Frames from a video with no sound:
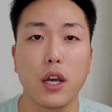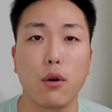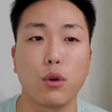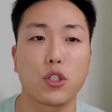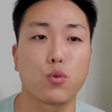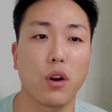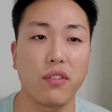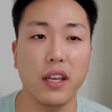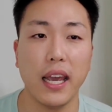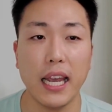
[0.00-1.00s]
which is
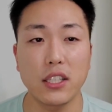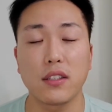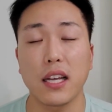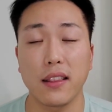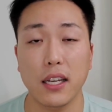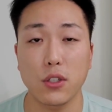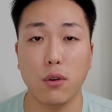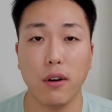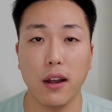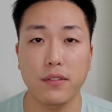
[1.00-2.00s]
roughly 8 to 10,000
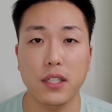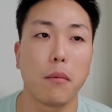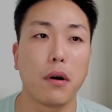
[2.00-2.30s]
grafts.